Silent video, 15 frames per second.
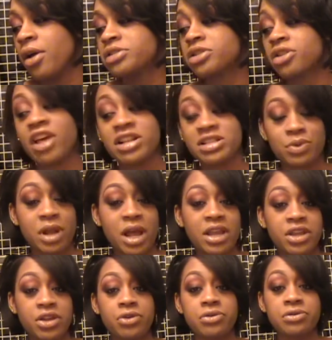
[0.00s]
So that's what
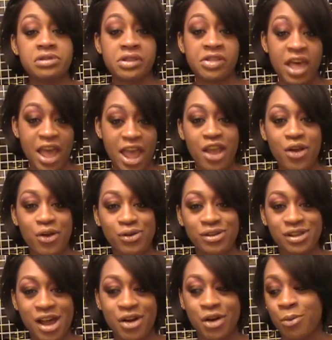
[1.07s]
I use the
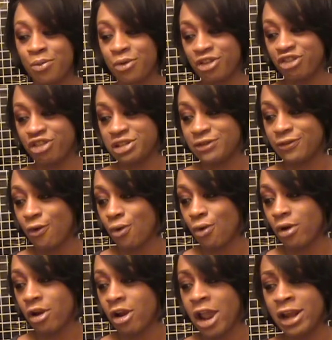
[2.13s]
angled liner brushes
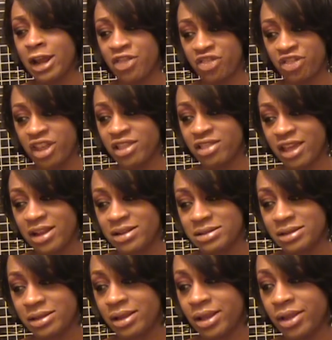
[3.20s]
for, and I think
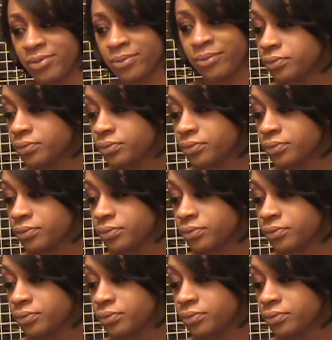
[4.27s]
that's it.